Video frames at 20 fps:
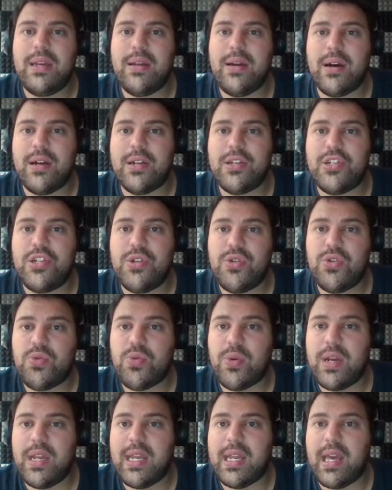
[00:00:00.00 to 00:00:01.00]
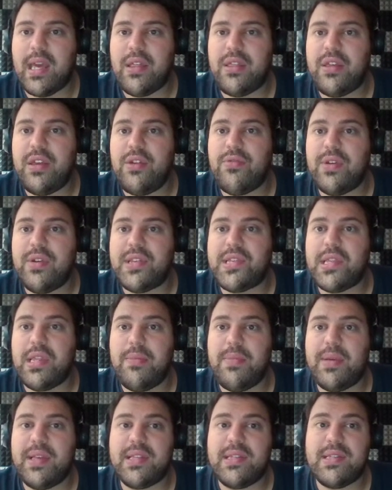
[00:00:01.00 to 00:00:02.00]
on June 29th he'd recently
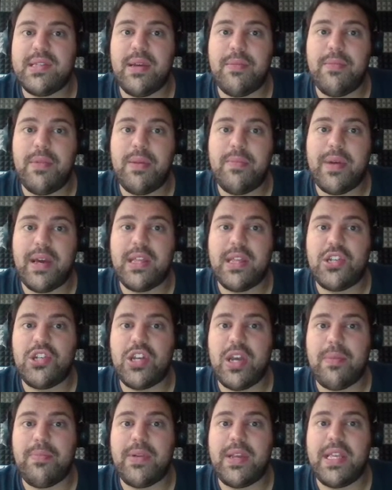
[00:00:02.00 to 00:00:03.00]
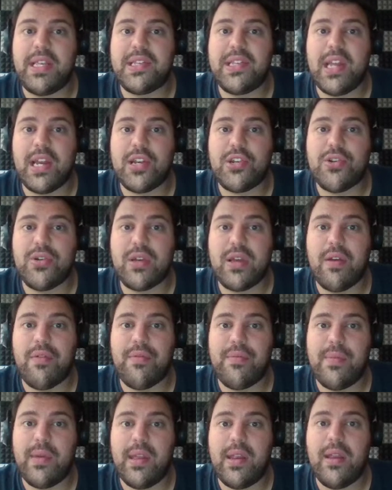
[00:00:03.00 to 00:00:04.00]
been summoned by the Japanese national
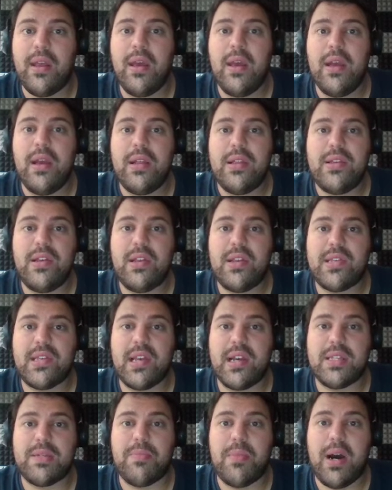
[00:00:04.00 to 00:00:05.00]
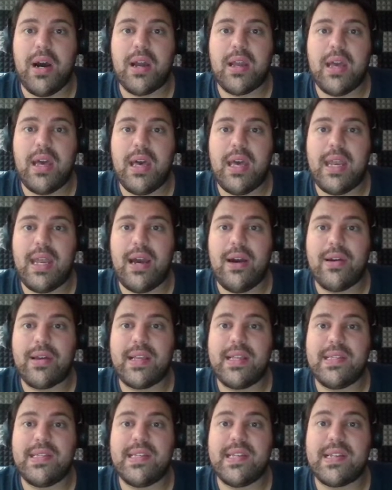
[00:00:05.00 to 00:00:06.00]
government to discuss manga and how it
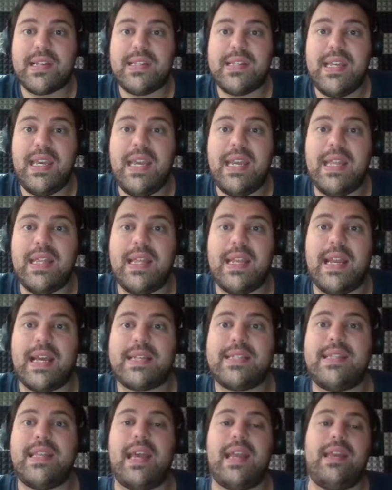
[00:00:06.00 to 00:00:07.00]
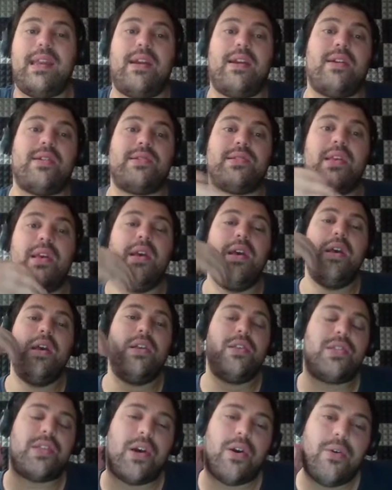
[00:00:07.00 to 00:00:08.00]
can succeed in the next 10 years.
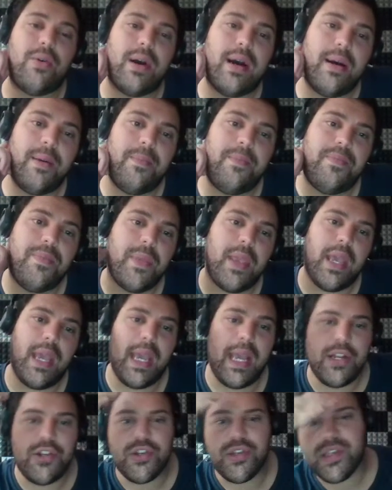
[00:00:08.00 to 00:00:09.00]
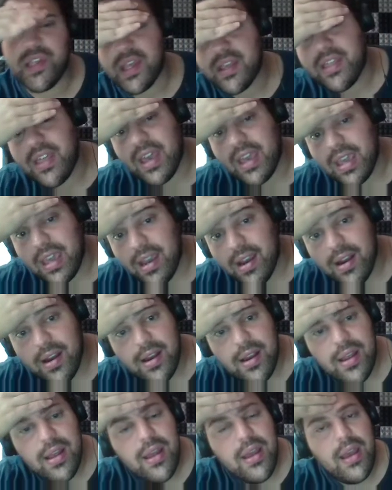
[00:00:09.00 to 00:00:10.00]
So, interesting thing
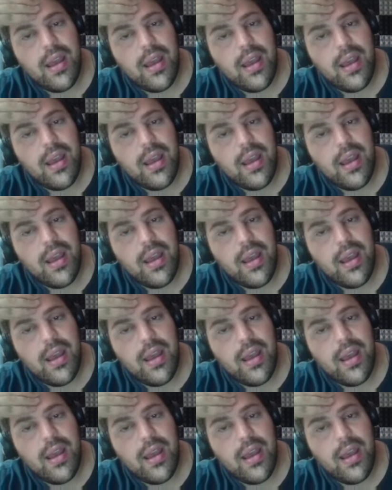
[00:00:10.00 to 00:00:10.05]
here.